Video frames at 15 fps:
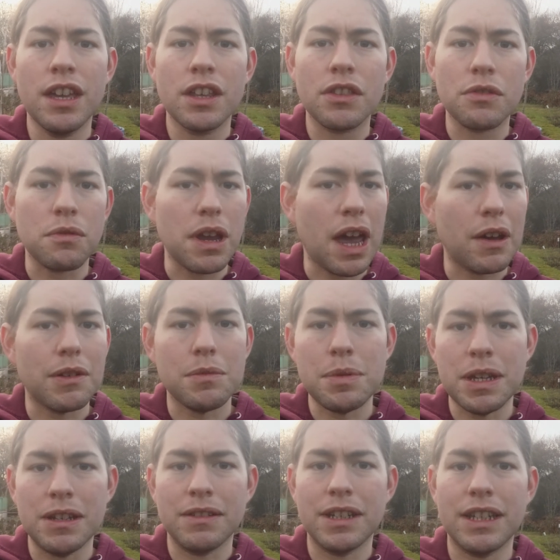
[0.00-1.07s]
3-hour
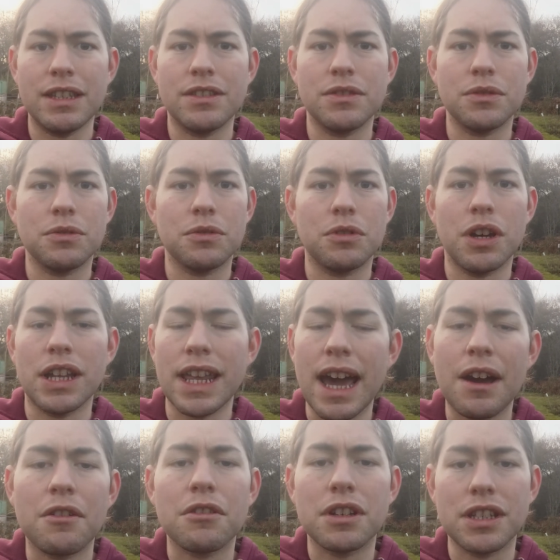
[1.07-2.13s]
periods or an
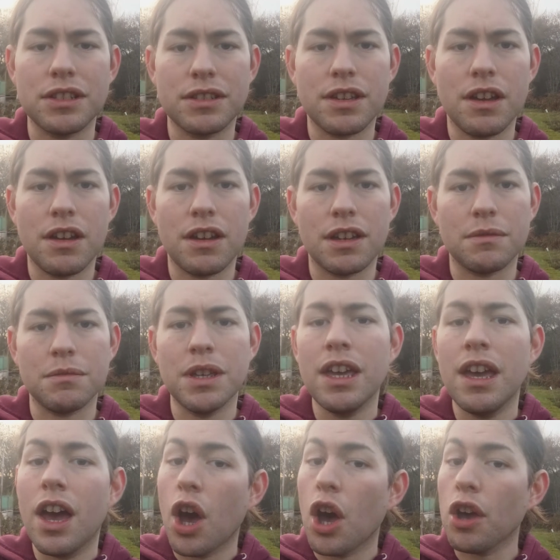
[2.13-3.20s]
hour each time,
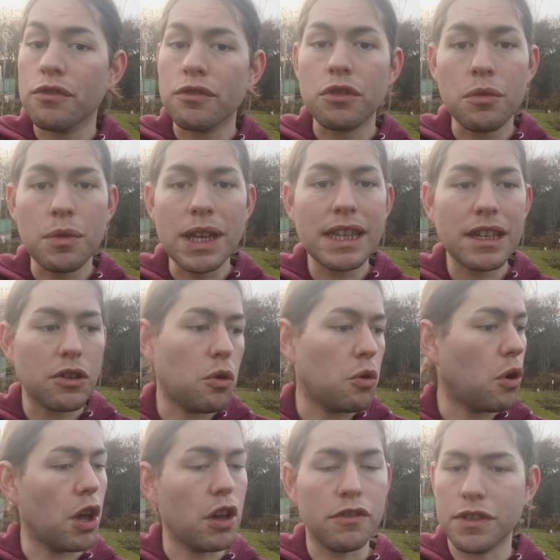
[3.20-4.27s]
over a week
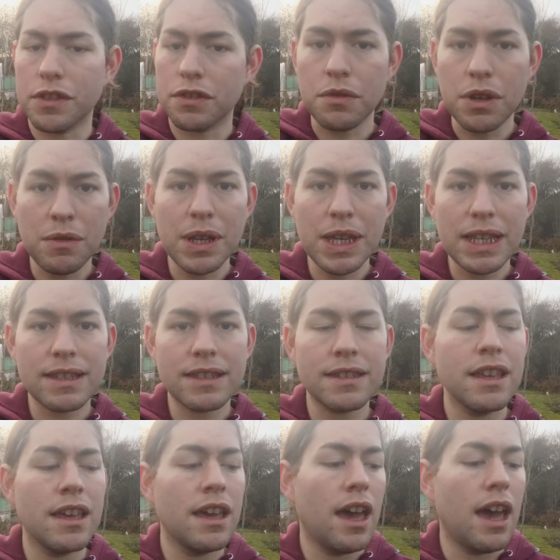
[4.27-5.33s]
or over 3 weeks.
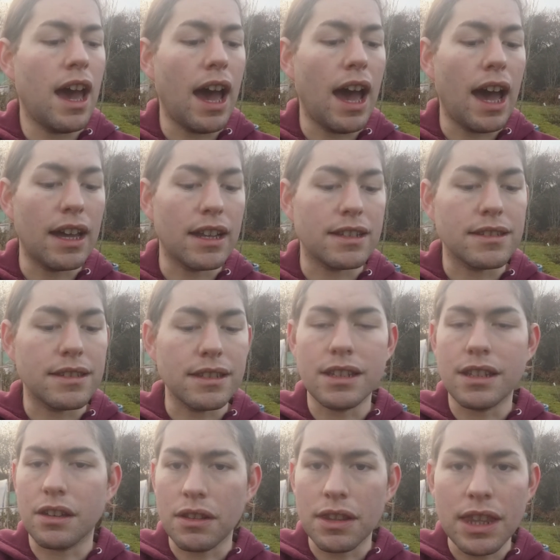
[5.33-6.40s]
And you
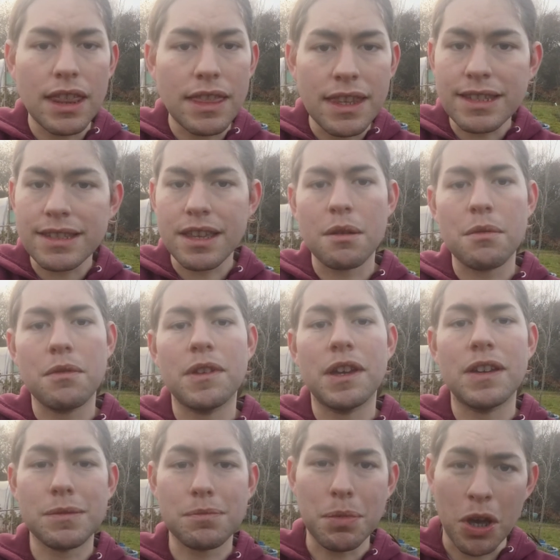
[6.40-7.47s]
know, this time of
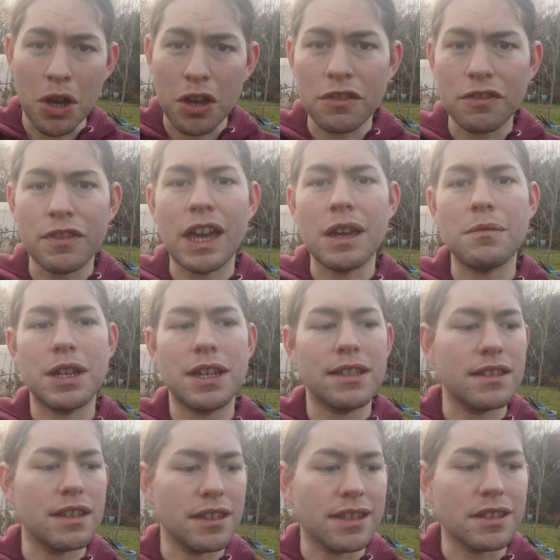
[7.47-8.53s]
year it's perfect
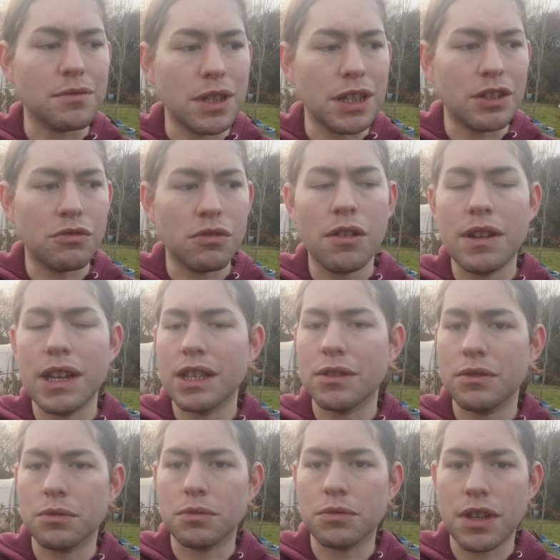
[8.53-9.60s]
because nothing's really growing,
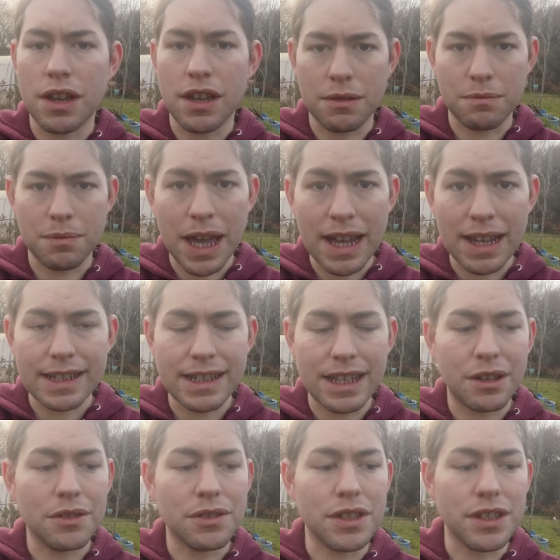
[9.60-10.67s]
it's all dying back
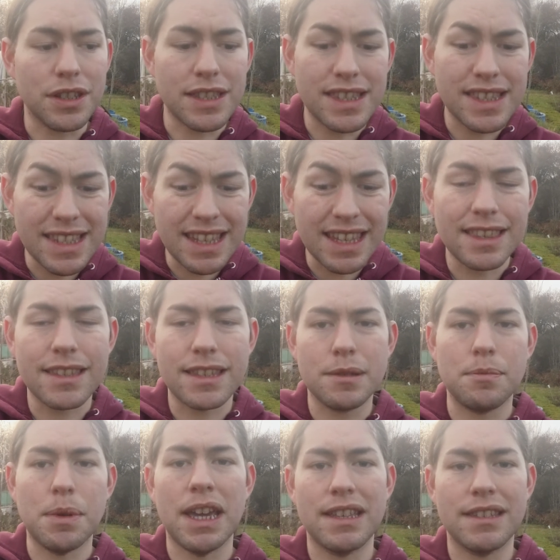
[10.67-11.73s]
now, so you can see the
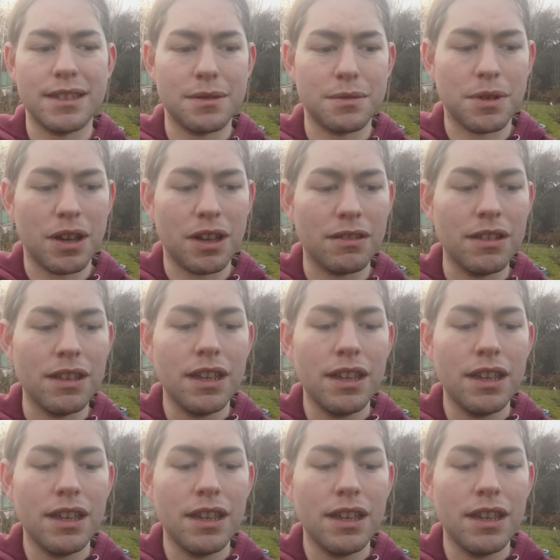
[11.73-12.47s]
space as well.